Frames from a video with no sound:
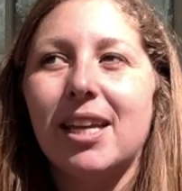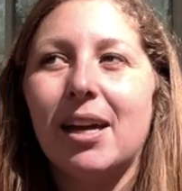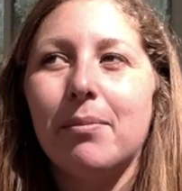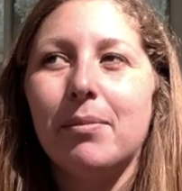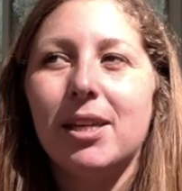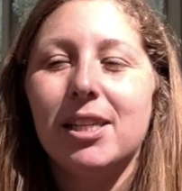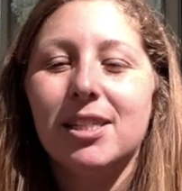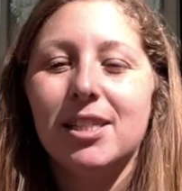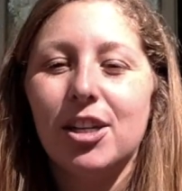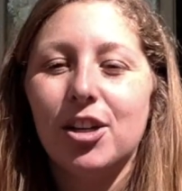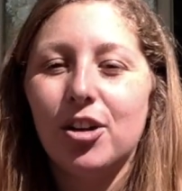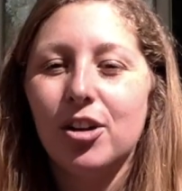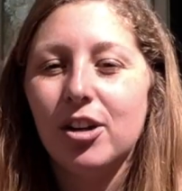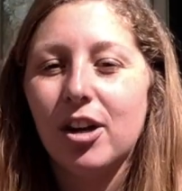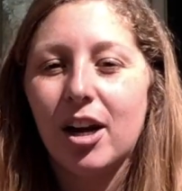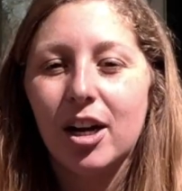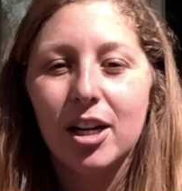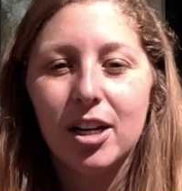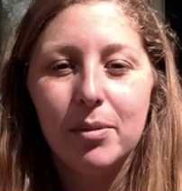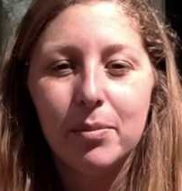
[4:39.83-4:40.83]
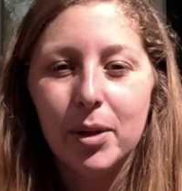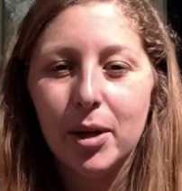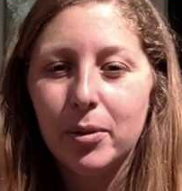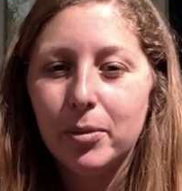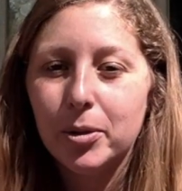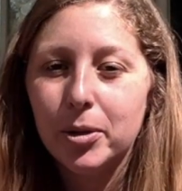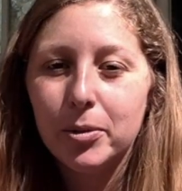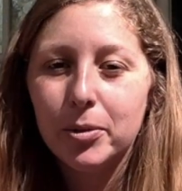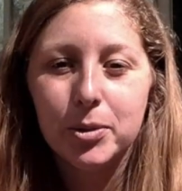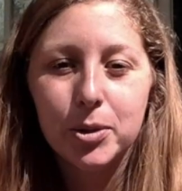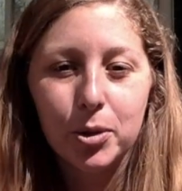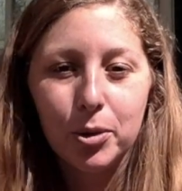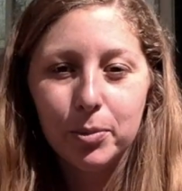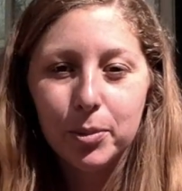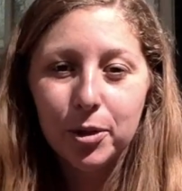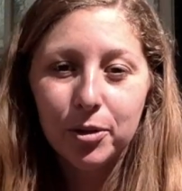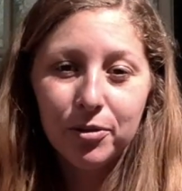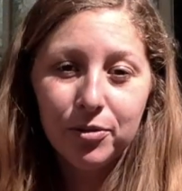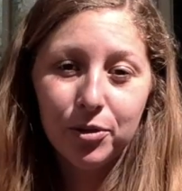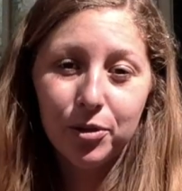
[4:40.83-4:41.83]
that means that you're not going to be able to absorb
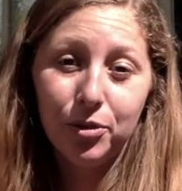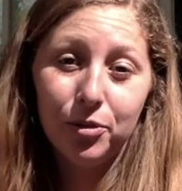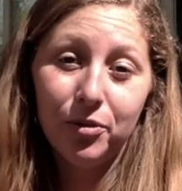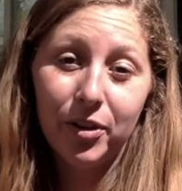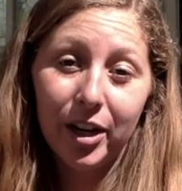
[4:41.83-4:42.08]
your food